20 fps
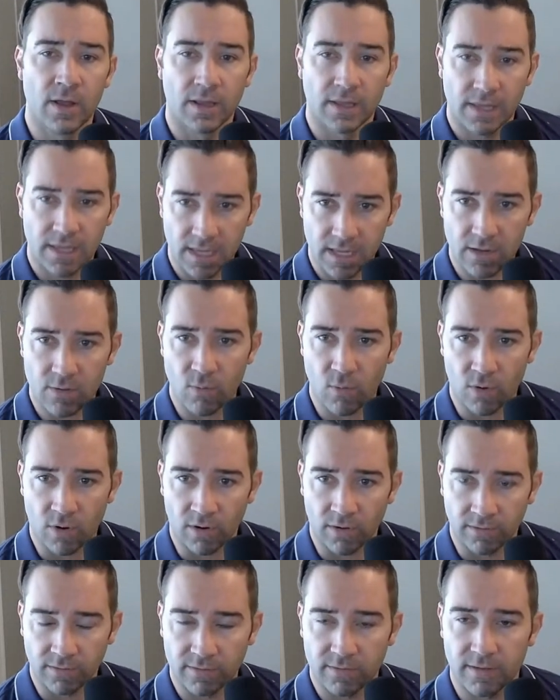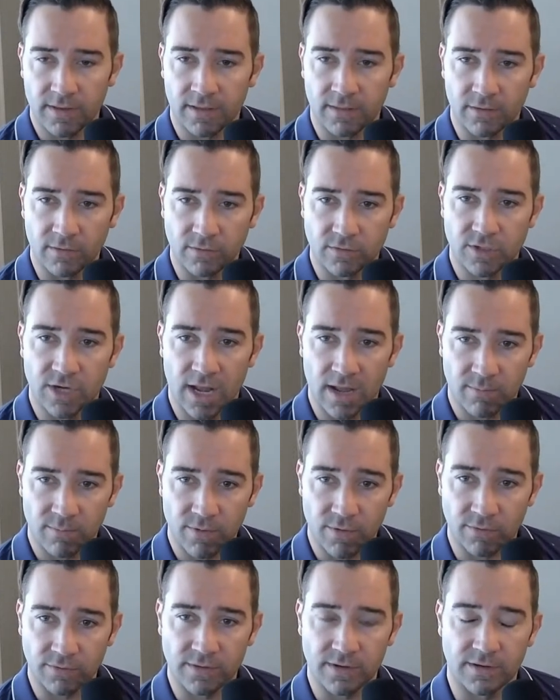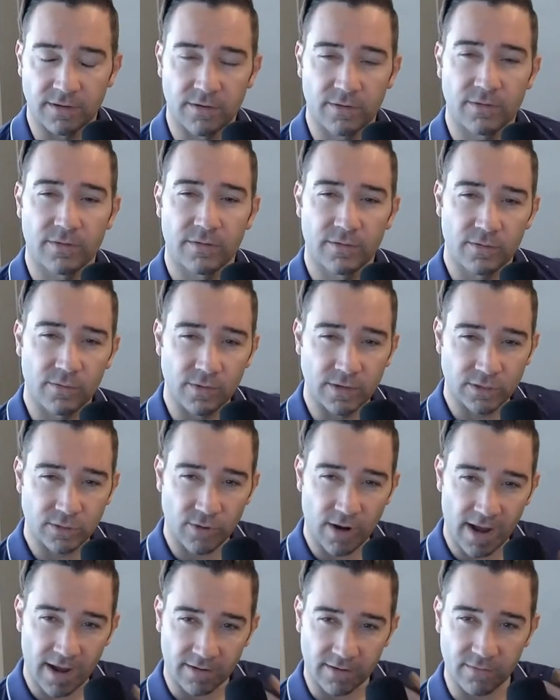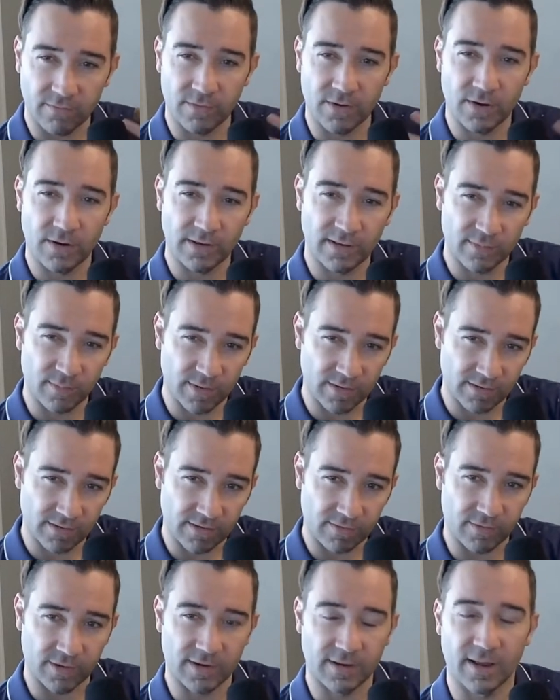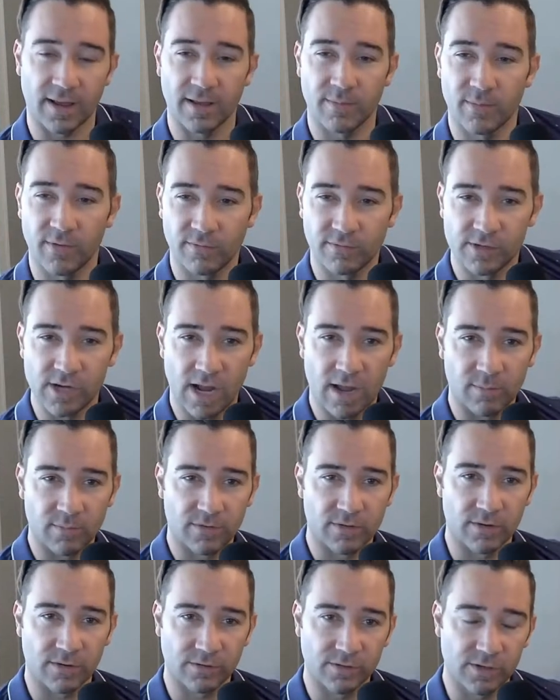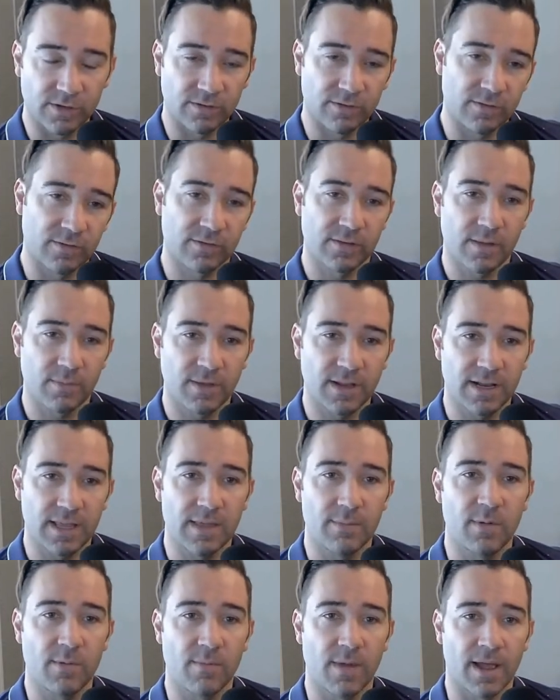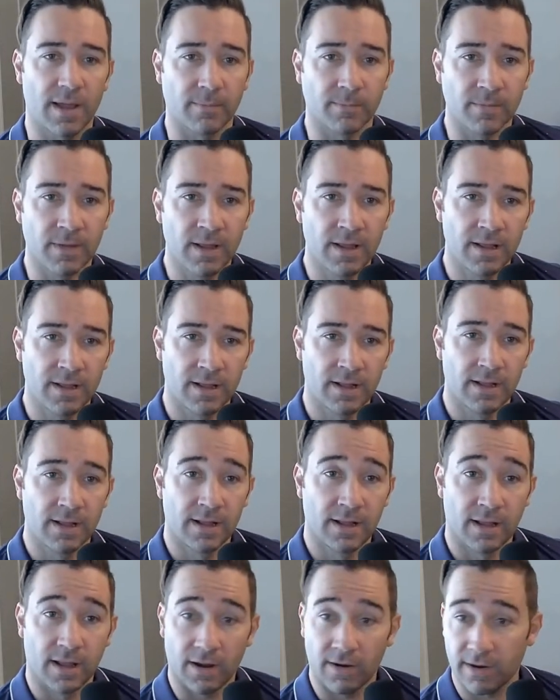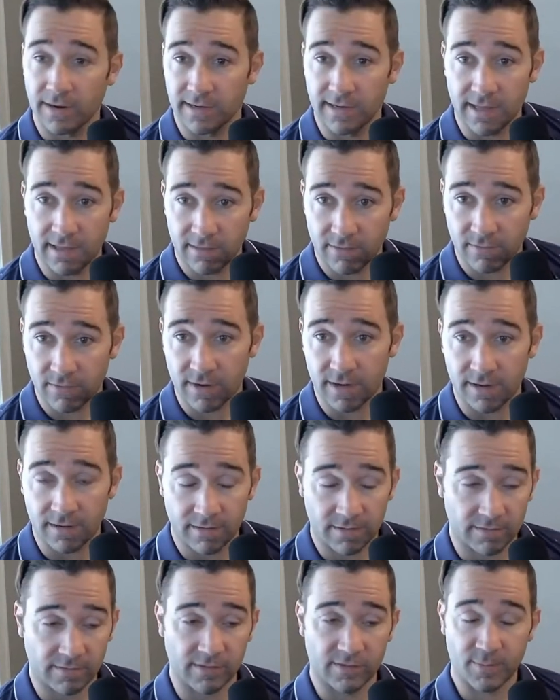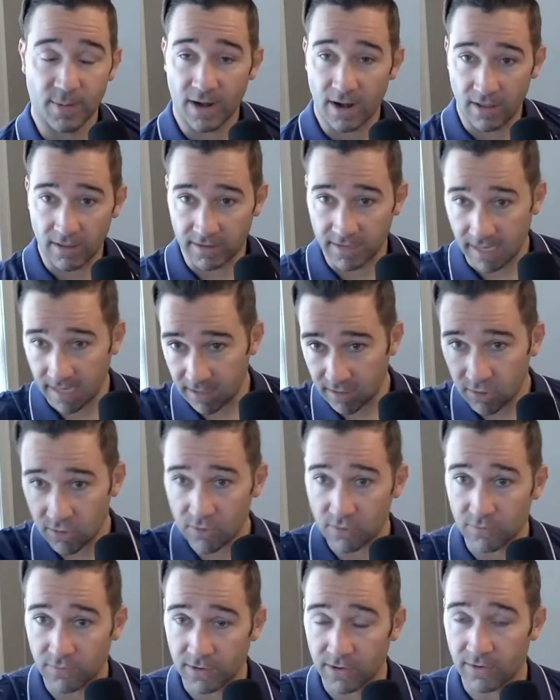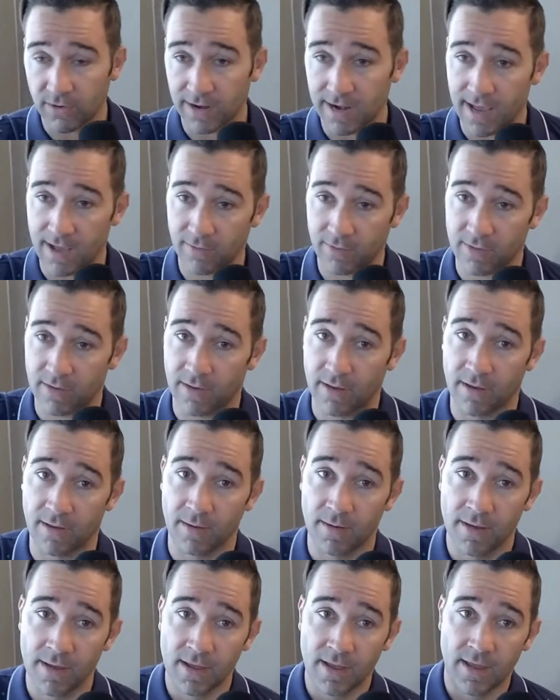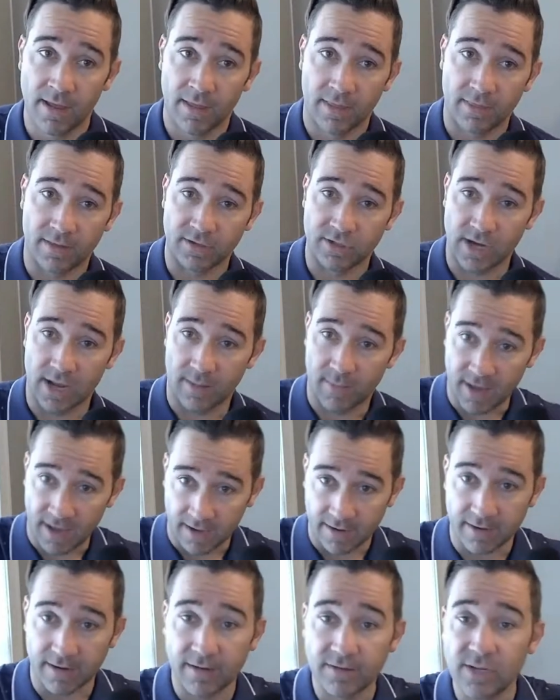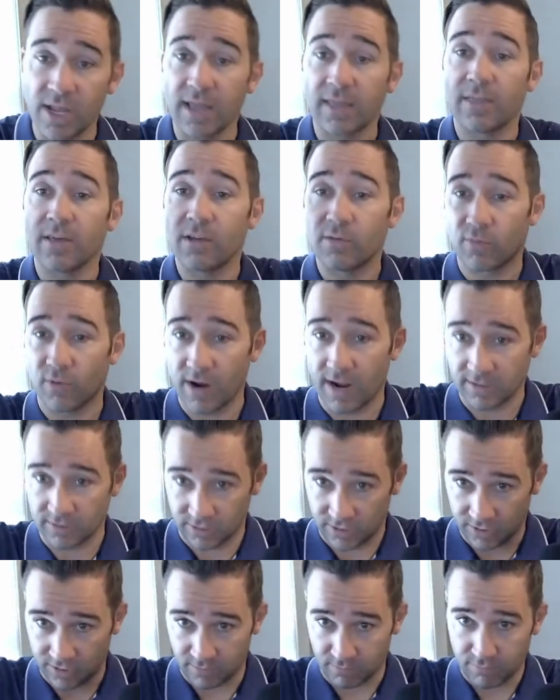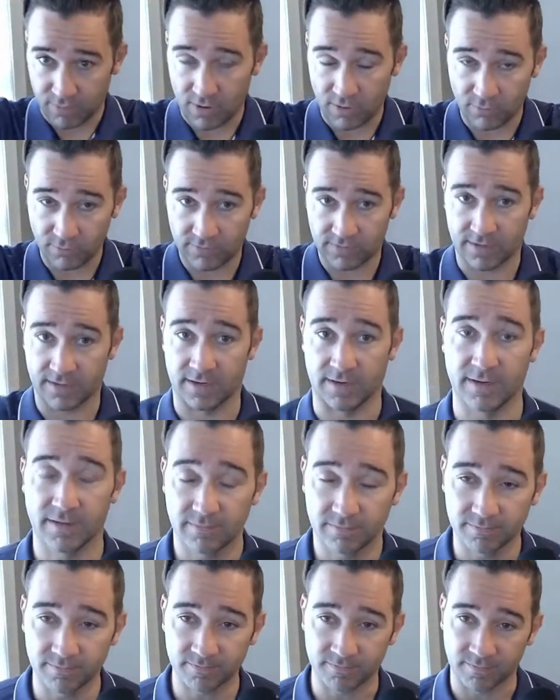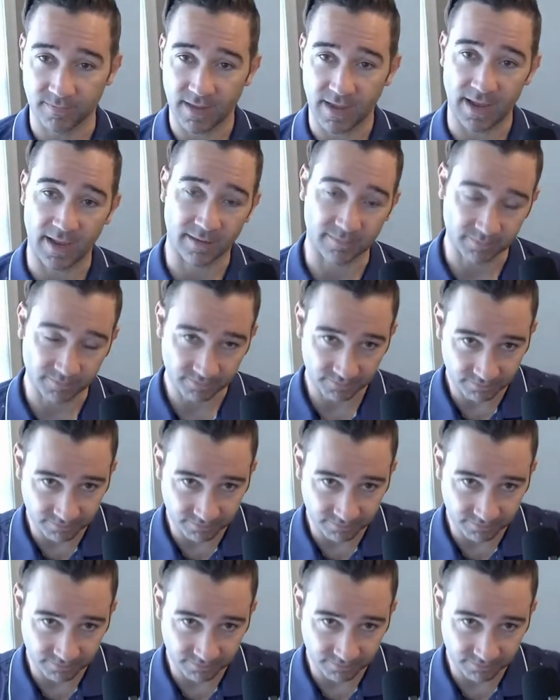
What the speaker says: keywords in those job postings to attract a very specific type of job searcher. So something to keep in mind. All right, day 3, because he spent all of day 2 figuring out the job ad. Day 3, we're actually going to post it. And